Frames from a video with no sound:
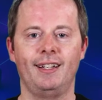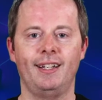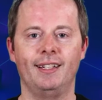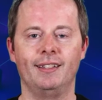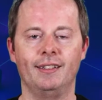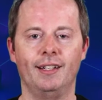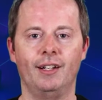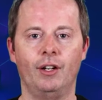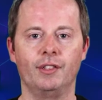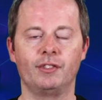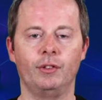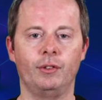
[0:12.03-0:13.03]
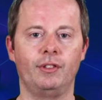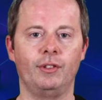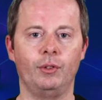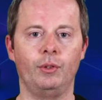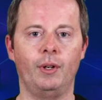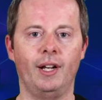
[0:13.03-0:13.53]
and also
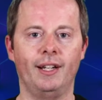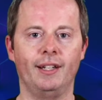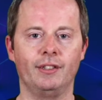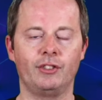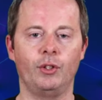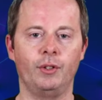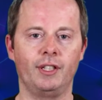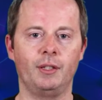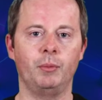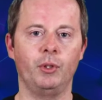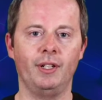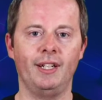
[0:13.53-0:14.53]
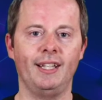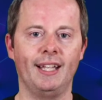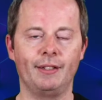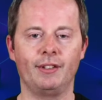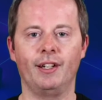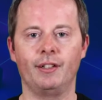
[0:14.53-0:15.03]
to show the community
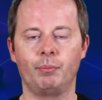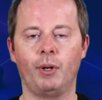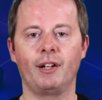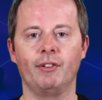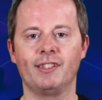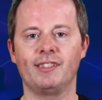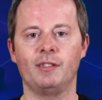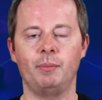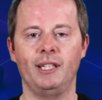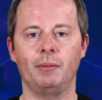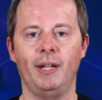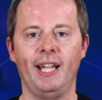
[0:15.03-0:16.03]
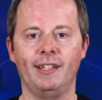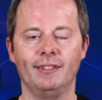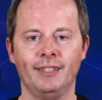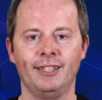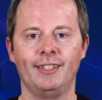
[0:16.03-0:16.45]
that progress is being made.